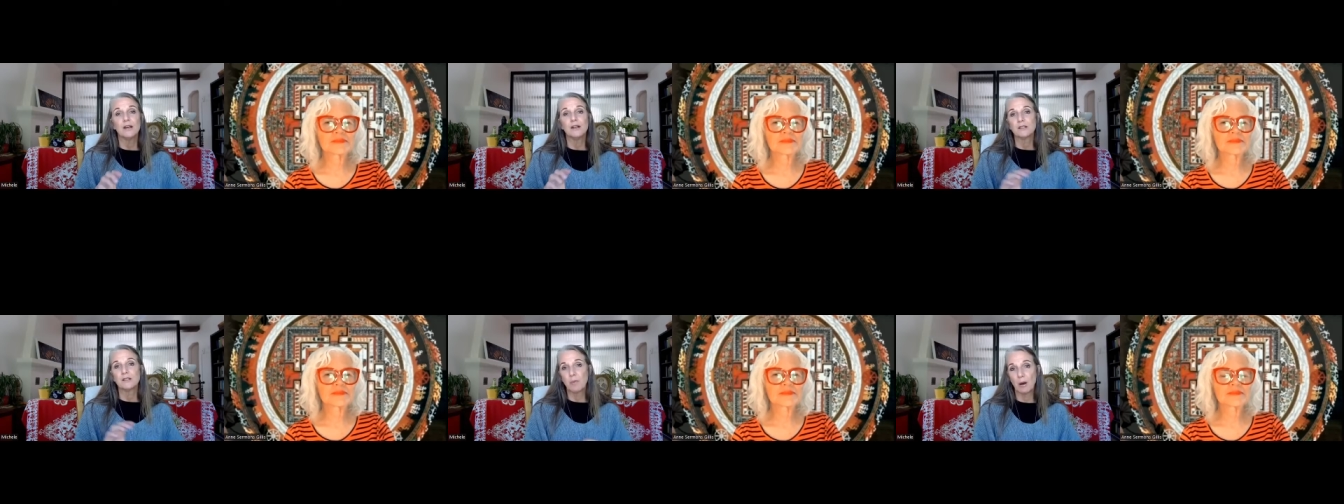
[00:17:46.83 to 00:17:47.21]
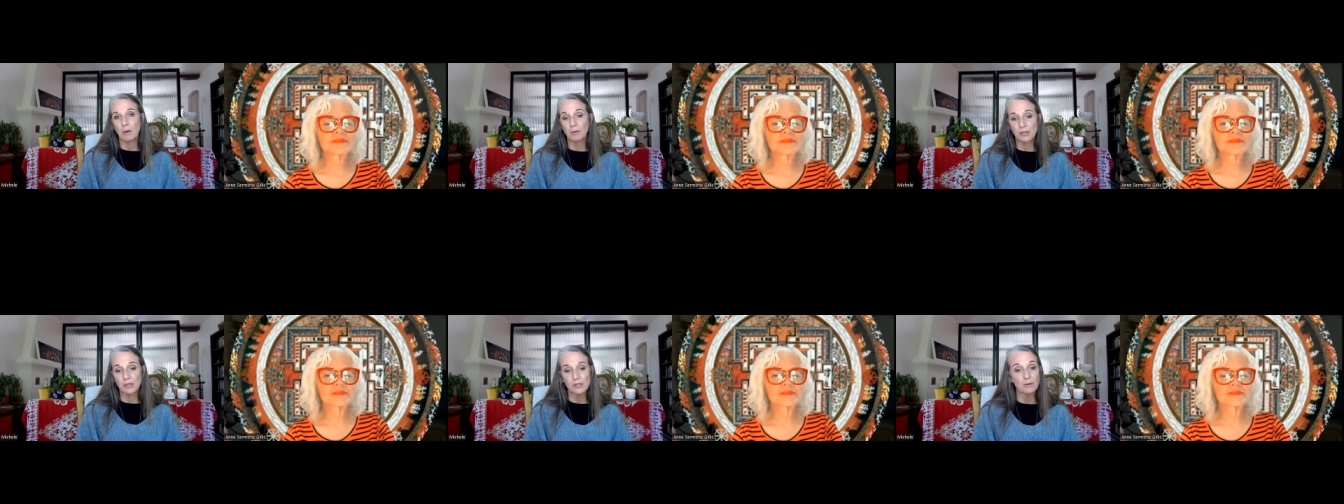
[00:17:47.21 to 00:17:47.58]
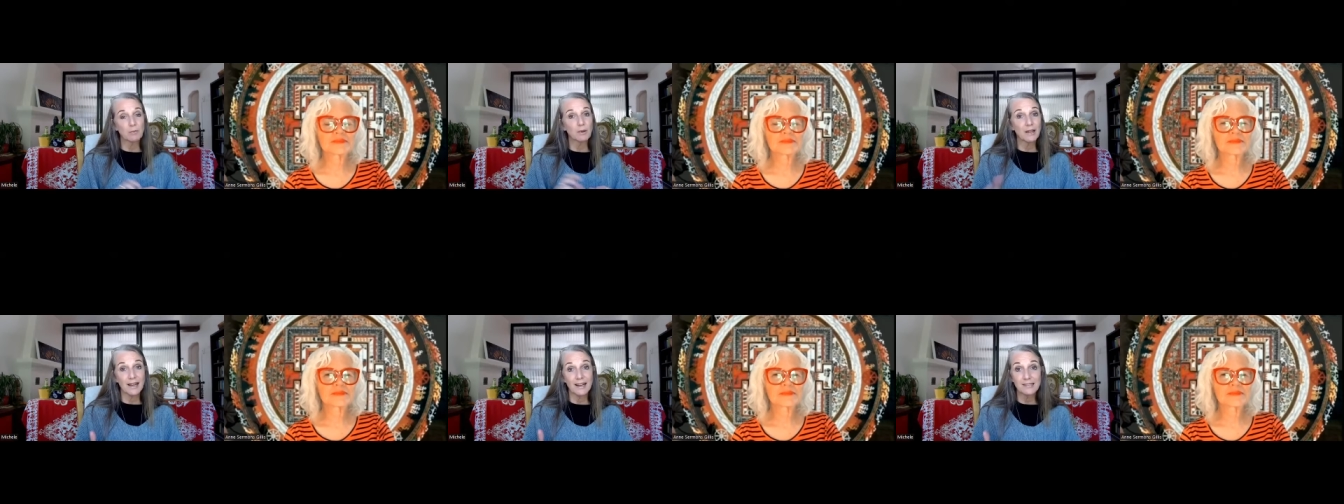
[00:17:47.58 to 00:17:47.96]
to publish some
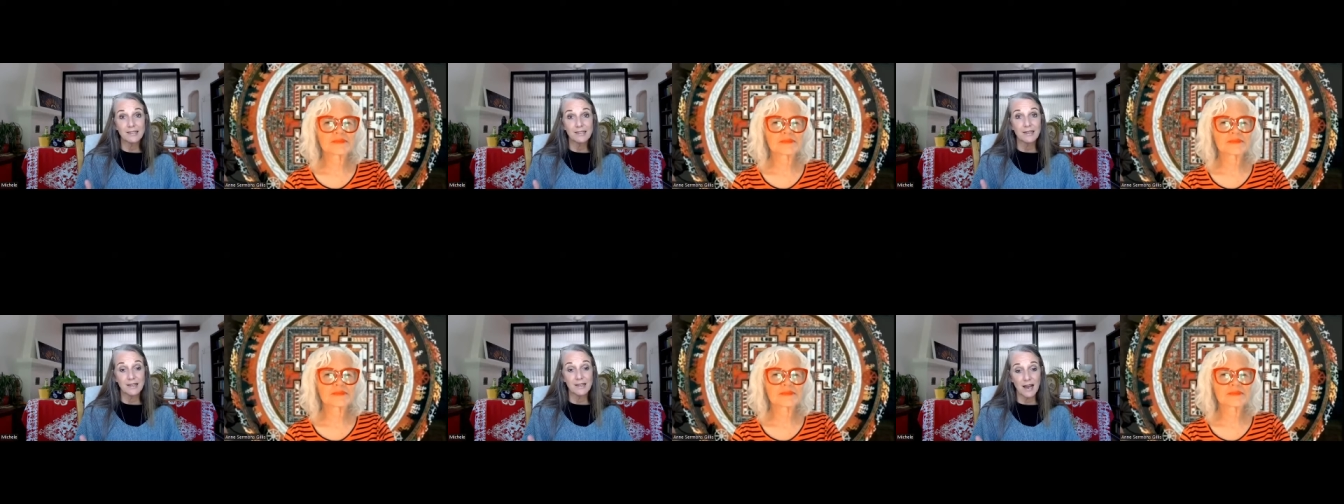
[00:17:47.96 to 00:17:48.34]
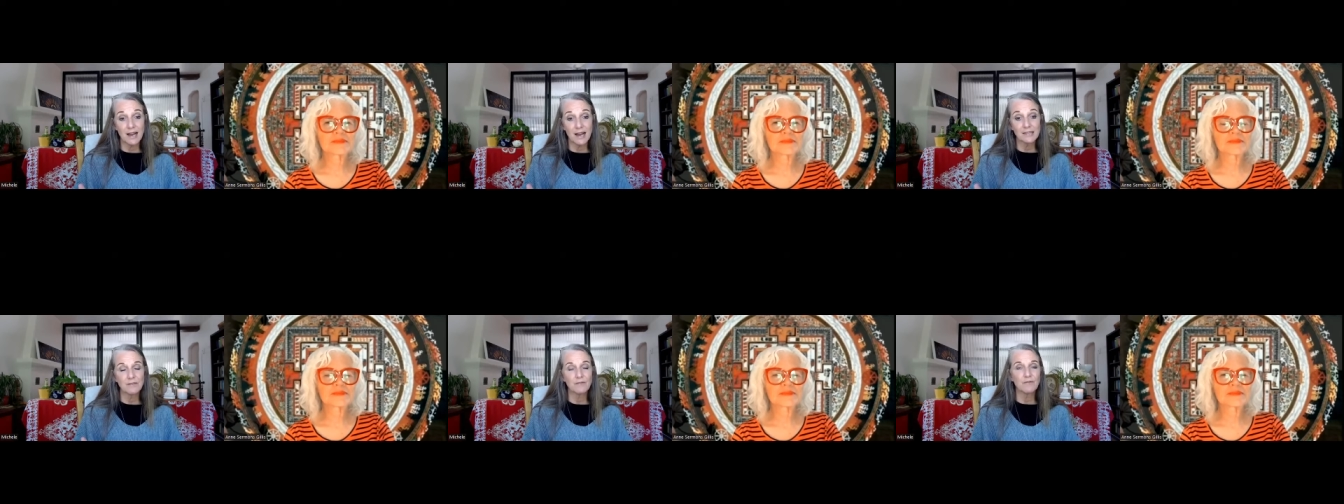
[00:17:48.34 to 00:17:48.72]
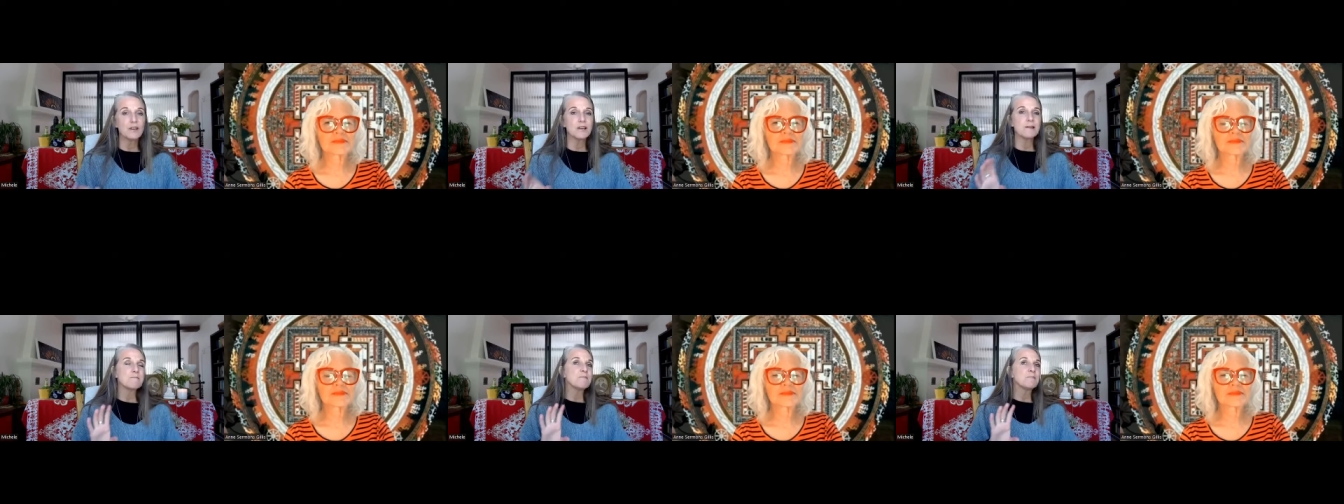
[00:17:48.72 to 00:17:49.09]
classic
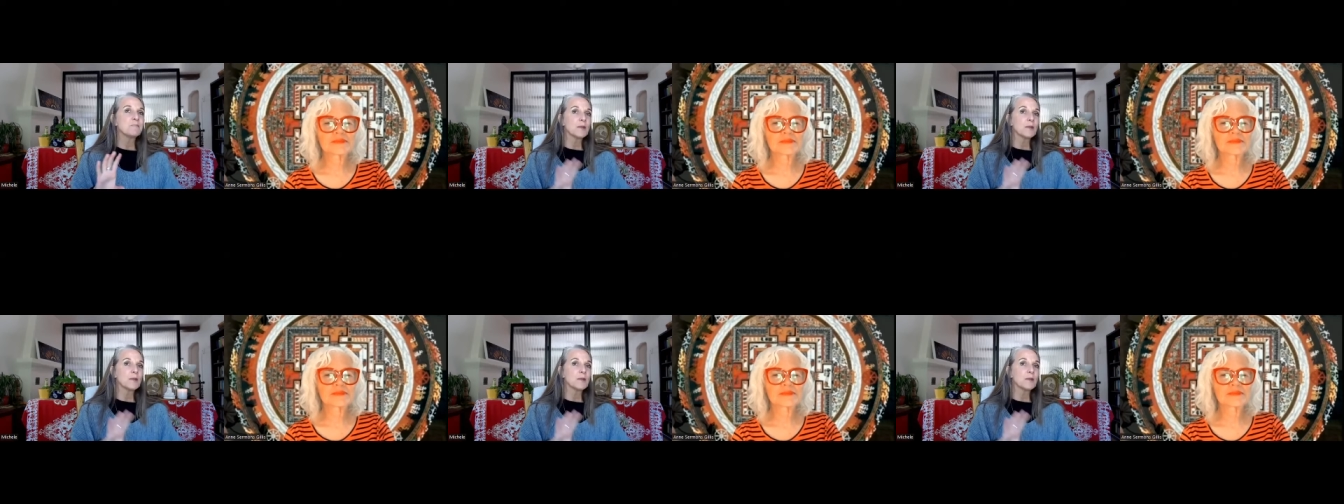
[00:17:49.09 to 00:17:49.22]
theosophy,